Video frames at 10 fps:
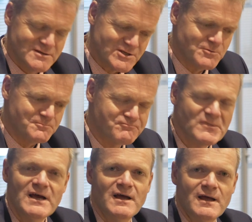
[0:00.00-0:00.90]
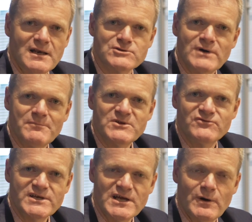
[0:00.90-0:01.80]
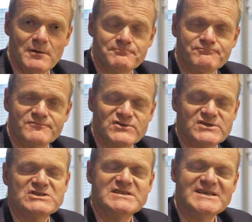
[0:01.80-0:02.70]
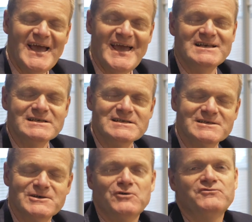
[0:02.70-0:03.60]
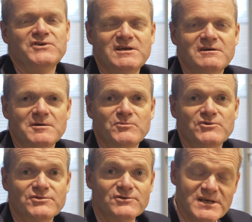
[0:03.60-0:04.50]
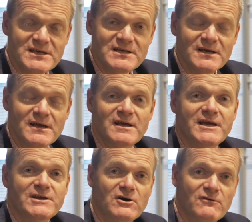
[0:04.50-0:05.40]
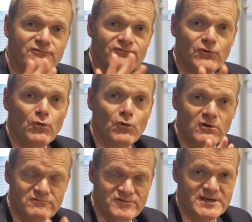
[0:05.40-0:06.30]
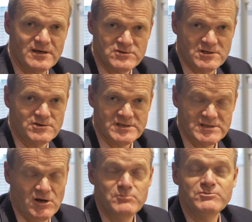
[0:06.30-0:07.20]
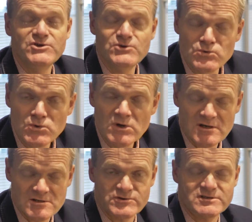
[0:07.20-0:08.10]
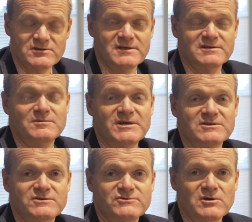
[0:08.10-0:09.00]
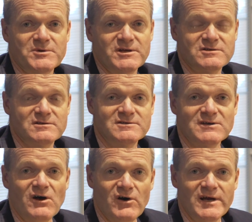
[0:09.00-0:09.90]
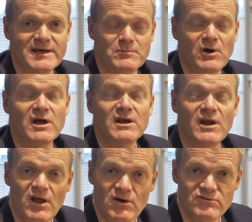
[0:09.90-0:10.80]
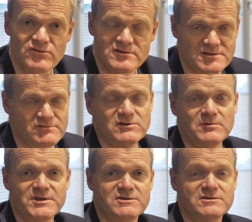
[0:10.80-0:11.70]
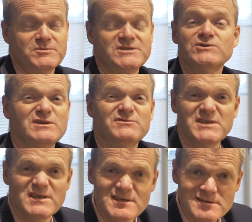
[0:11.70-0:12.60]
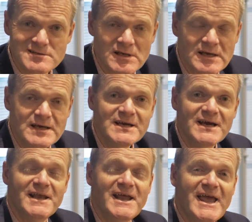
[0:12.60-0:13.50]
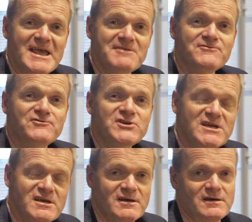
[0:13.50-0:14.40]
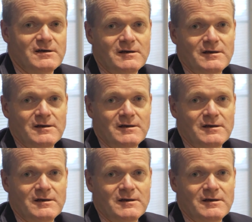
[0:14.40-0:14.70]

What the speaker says: So let's wrap this video up. So this is the end of video number 3 in our 4 video series. I hope you are as excited about service accommodation as I am. I love service accommodation. I've been doing it for years, and every year